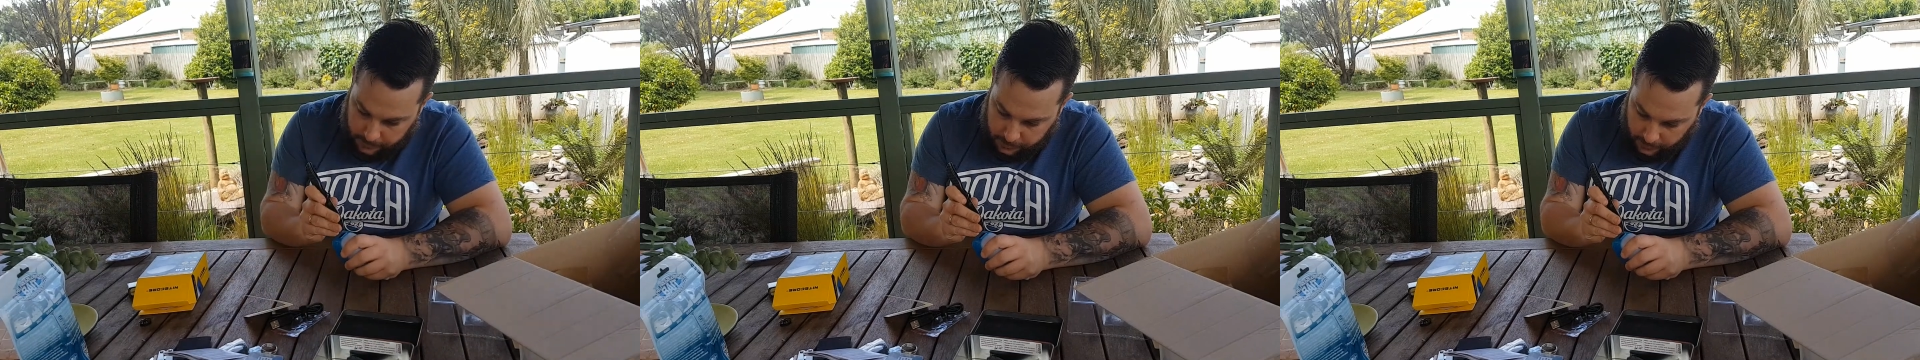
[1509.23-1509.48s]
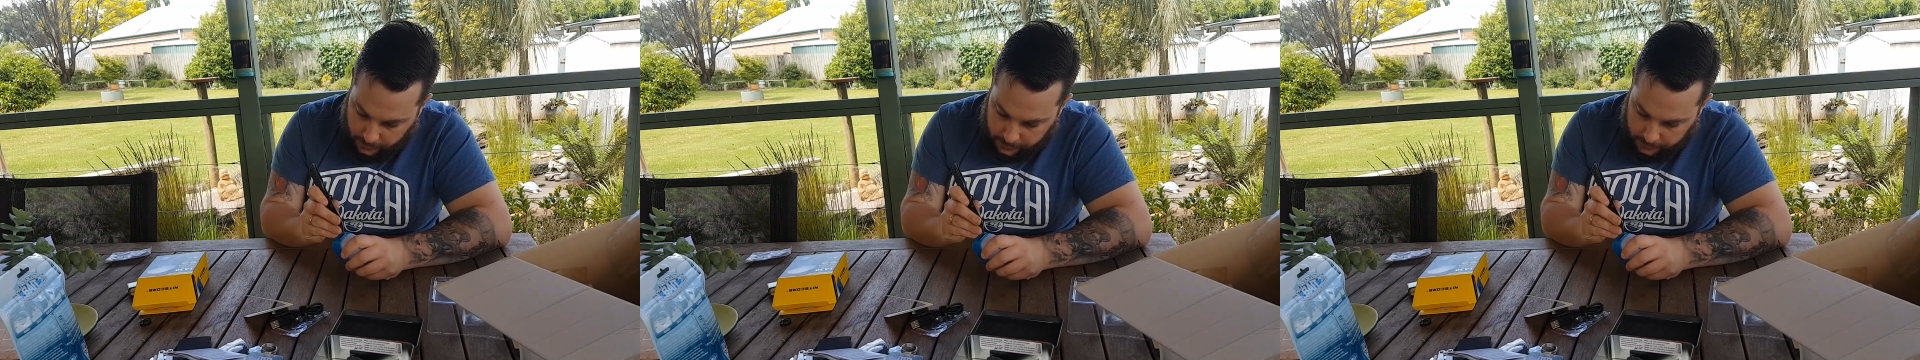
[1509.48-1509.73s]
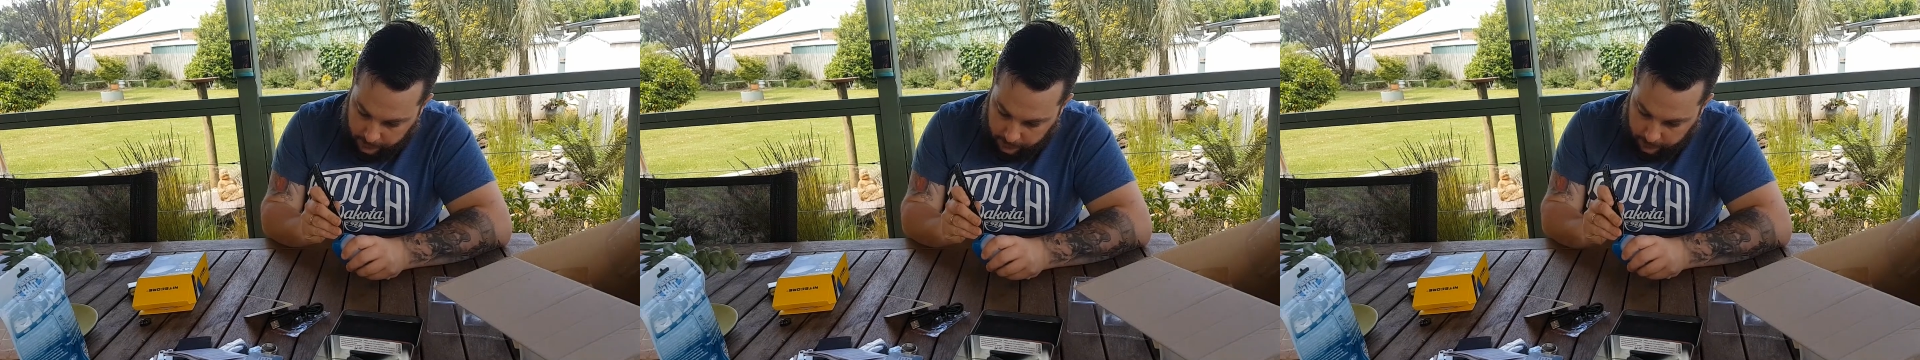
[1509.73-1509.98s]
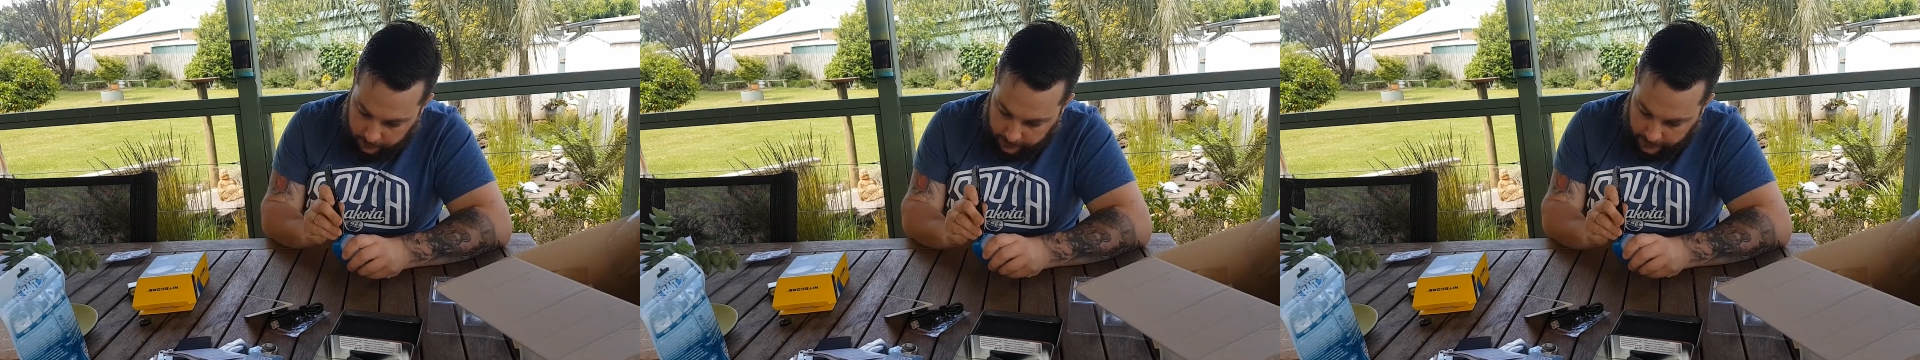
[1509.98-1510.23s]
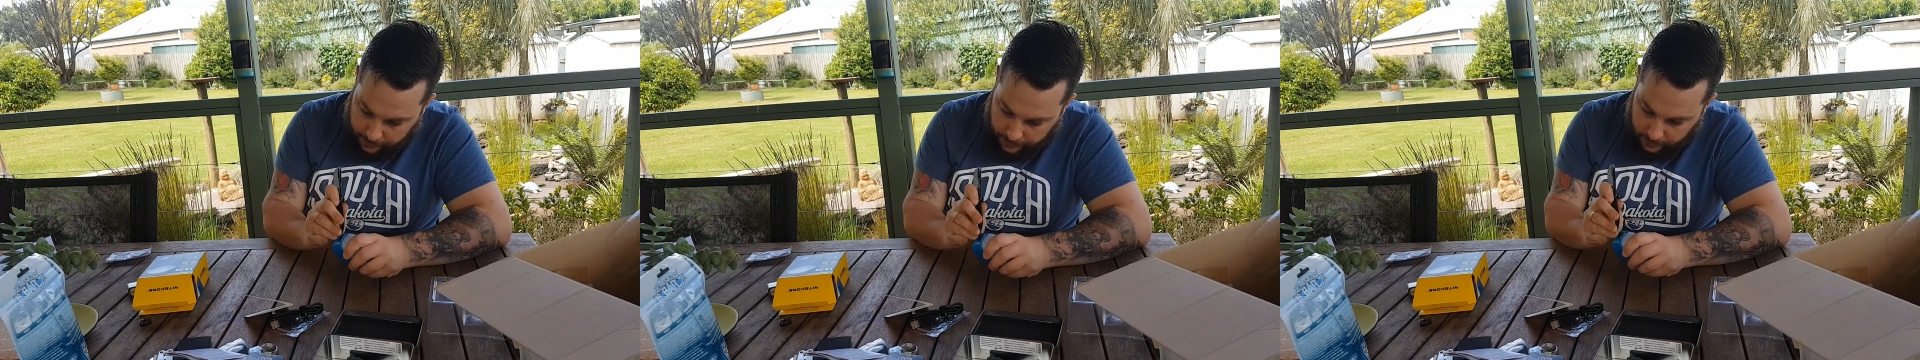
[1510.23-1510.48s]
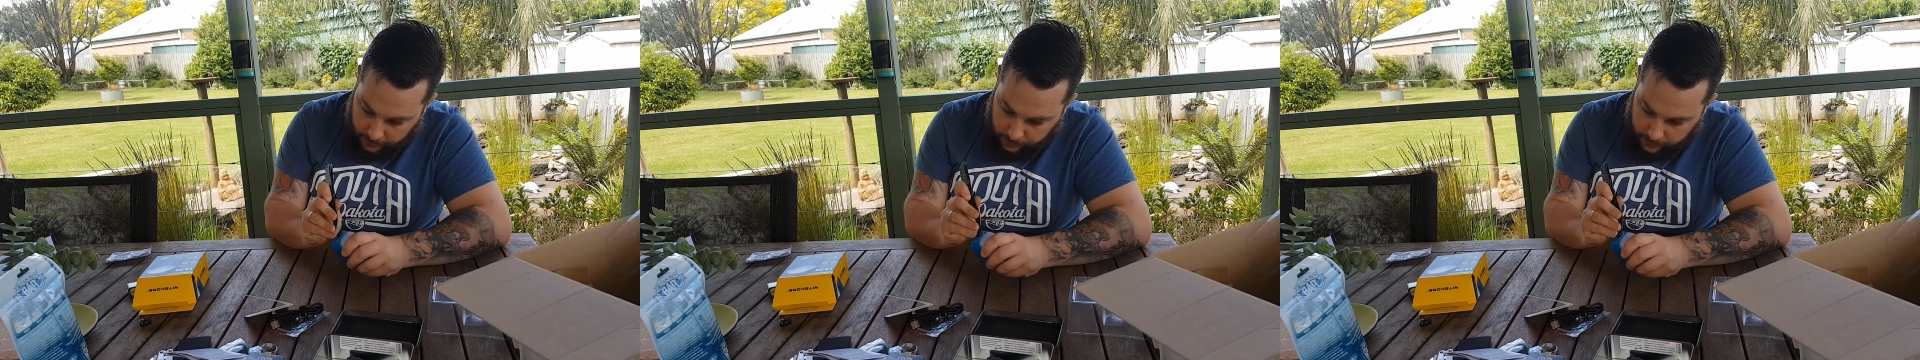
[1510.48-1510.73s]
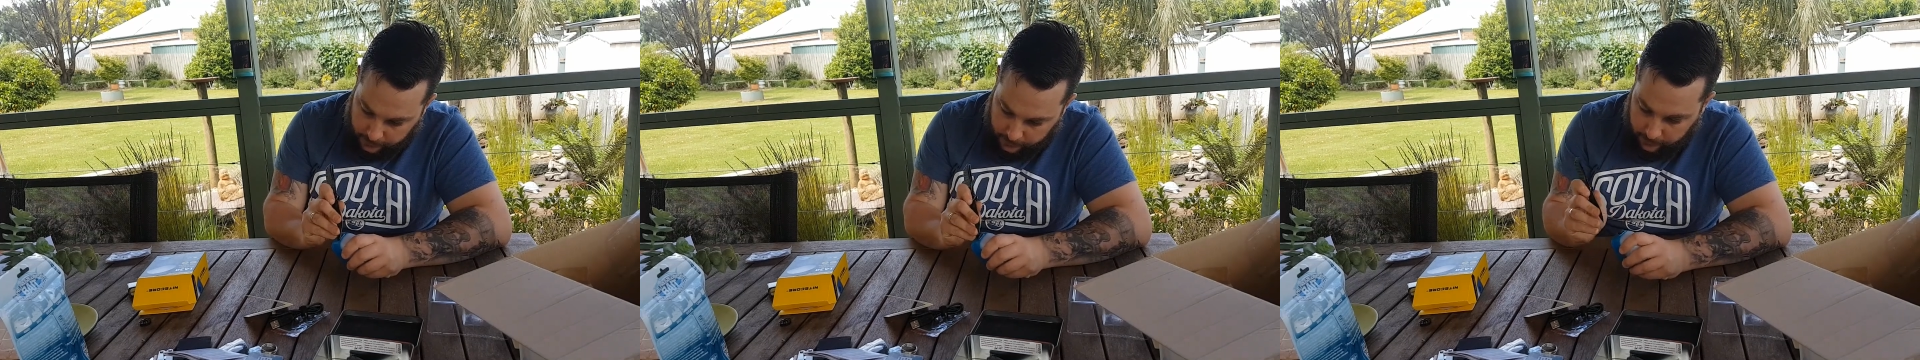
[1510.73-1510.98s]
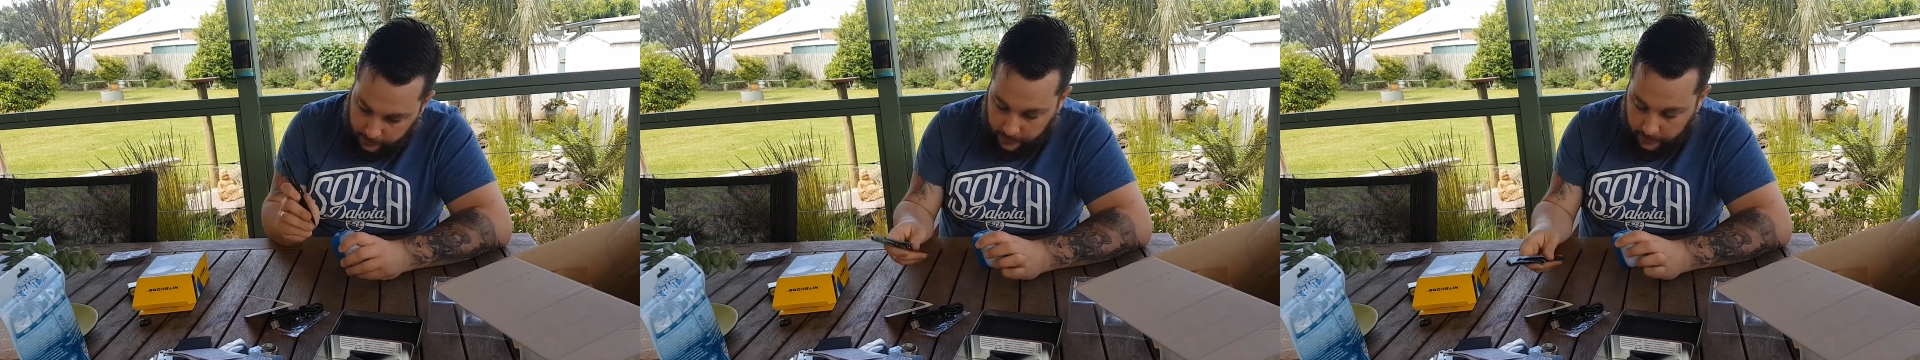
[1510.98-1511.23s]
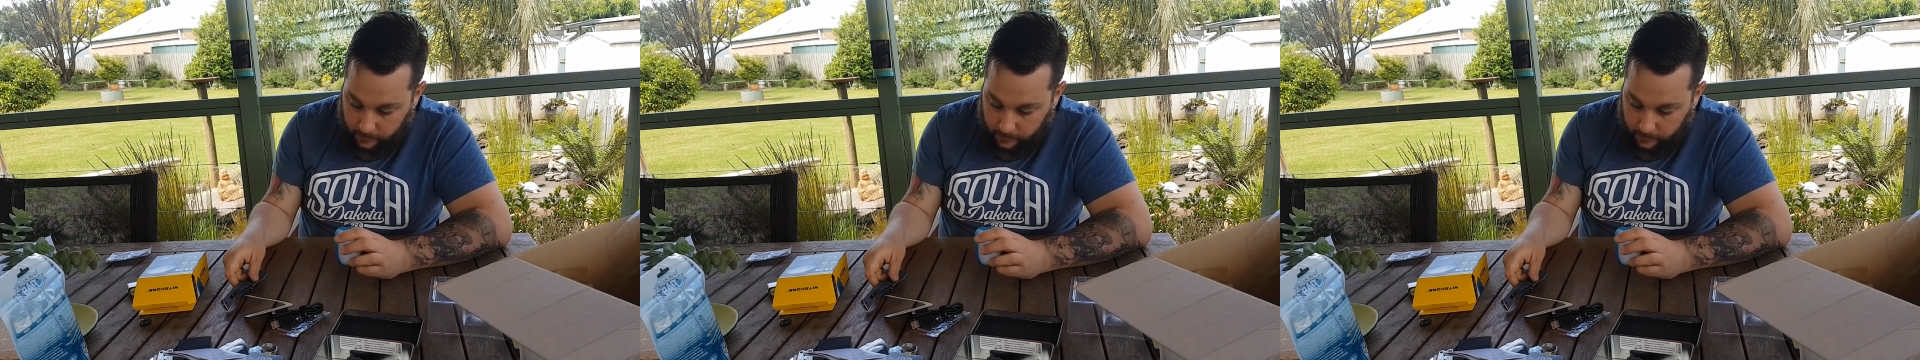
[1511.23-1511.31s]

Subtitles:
charging flappy protector thingy.